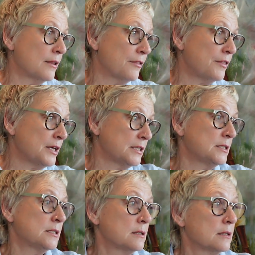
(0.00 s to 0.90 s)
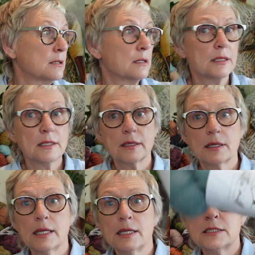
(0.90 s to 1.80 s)
this
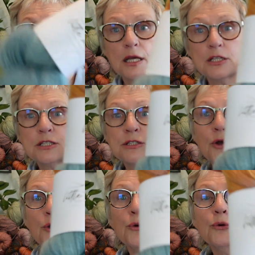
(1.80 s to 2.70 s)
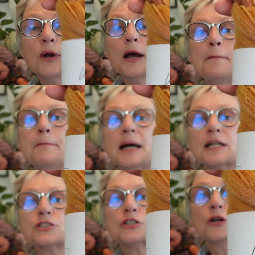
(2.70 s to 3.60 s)
is so
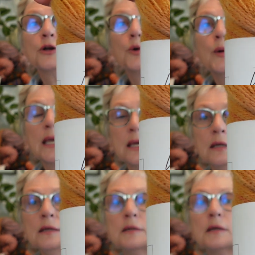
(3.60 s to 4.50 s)
much quicker